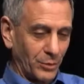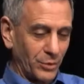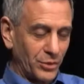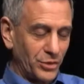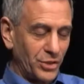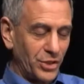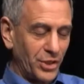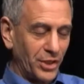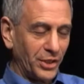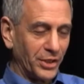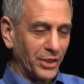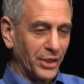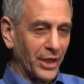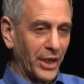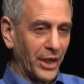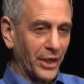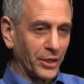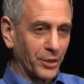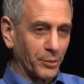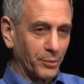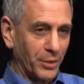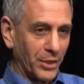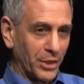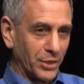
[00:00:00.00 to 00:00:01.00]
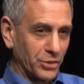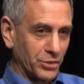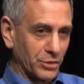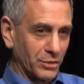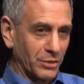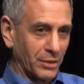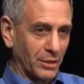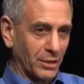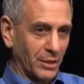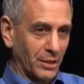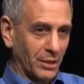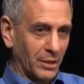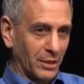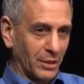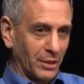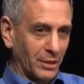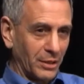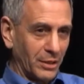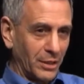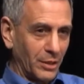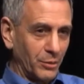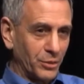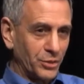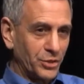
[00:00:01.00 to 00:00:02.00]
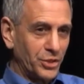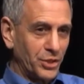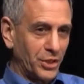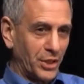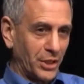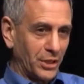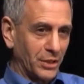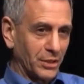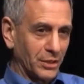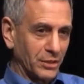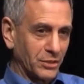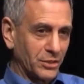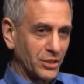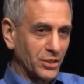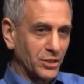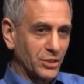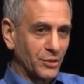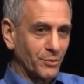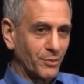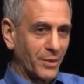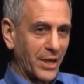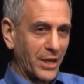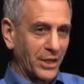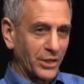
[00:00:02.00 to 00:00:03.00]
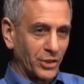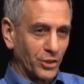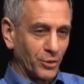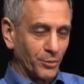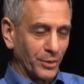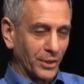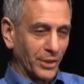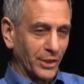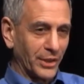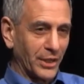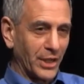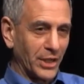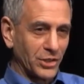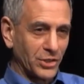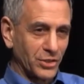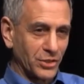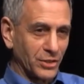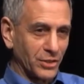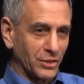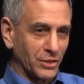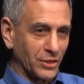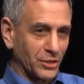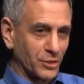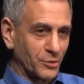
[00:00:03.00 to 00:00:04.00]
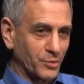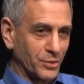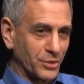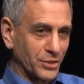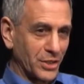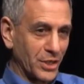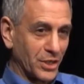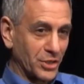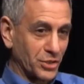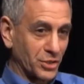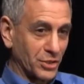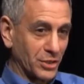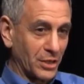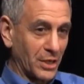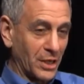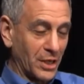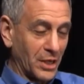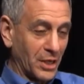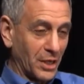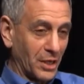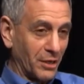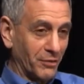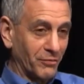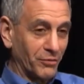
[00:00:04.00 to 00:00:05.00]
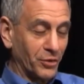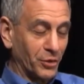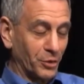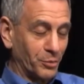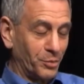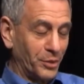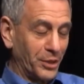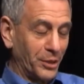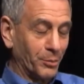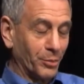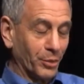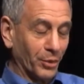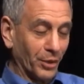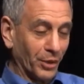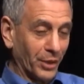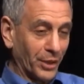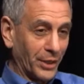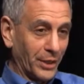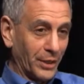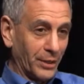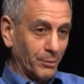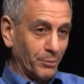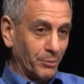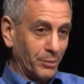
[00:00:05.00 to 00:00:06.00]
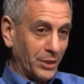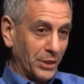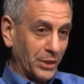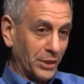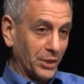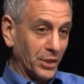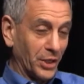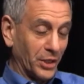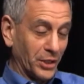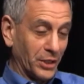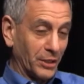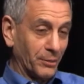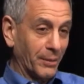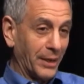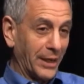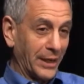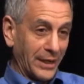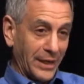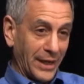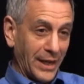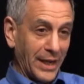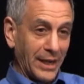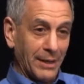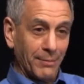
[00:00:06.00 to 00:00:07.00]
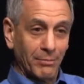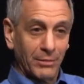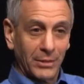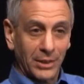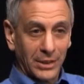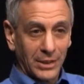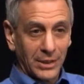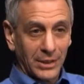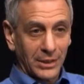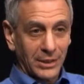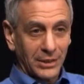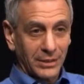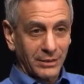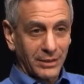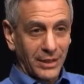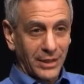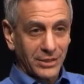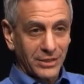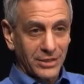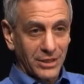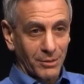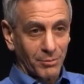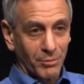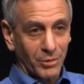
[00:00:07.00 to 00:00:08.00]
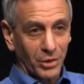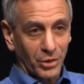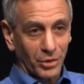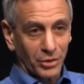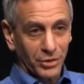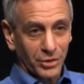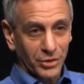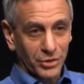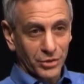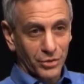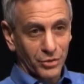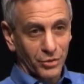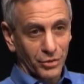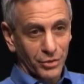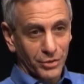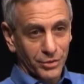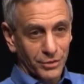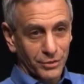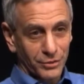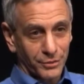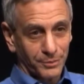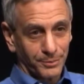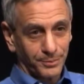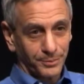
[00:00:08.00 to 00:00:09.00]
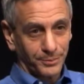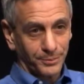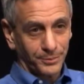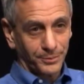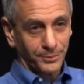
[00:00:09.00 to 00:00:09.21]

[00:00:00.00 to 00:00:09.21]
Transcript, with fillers: It was seeing the occupation. It was seeing the systematic humiliation and dispossession of good people being done in my name mm-hmm. that set me on this course.